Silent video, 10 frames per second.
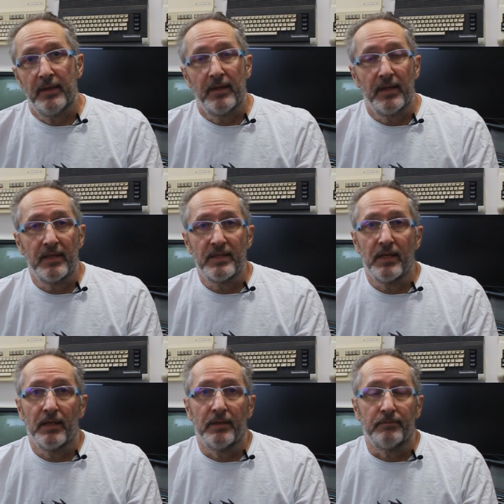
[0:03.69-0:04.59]
That's
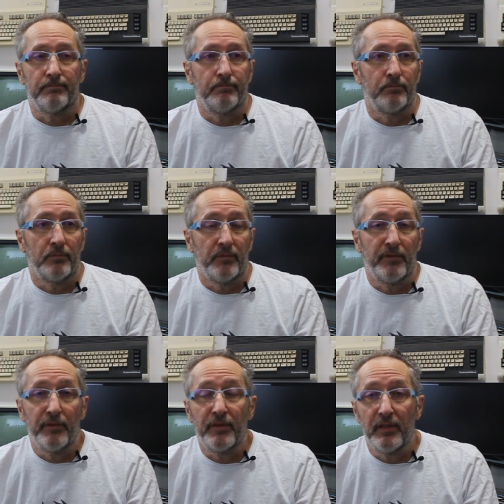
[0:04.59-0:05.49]
a
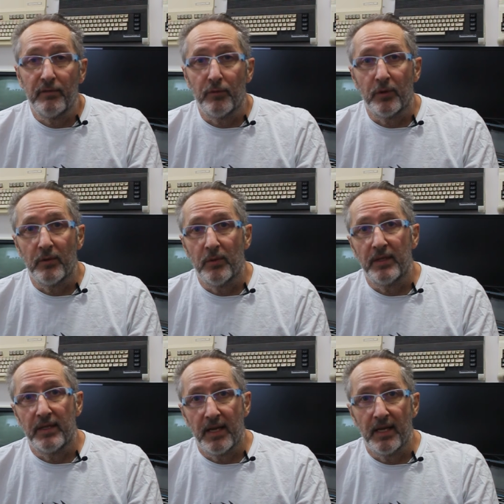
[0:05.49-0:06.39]
1541
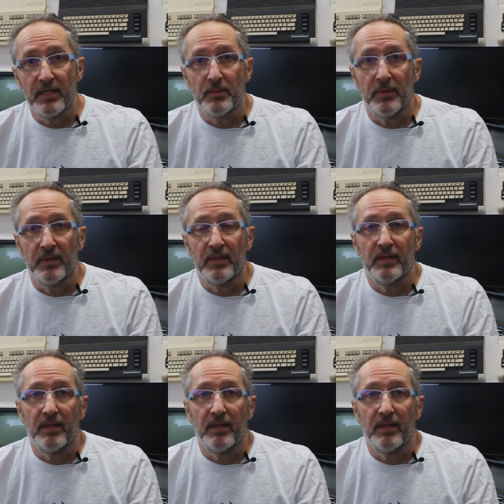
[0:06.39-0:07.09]
enhancement